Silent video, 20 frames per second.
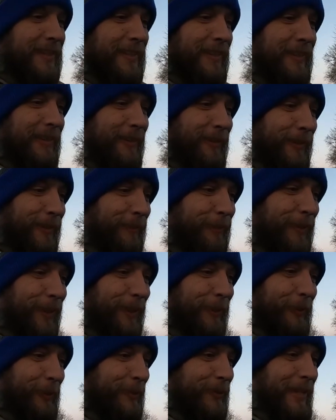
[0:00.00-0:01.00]
these little
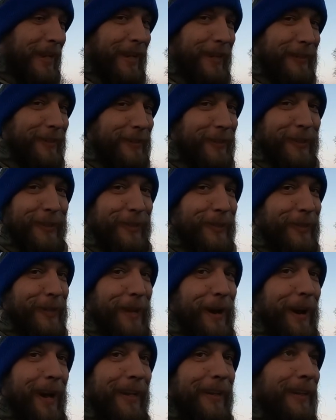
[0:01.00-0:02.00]
balloon tires are just
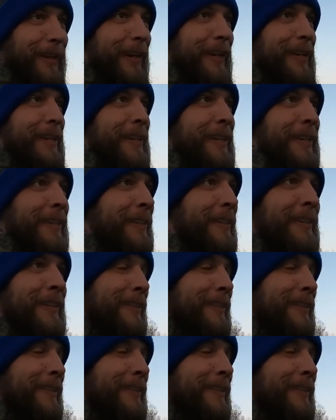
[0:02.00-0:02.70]
not cutting it.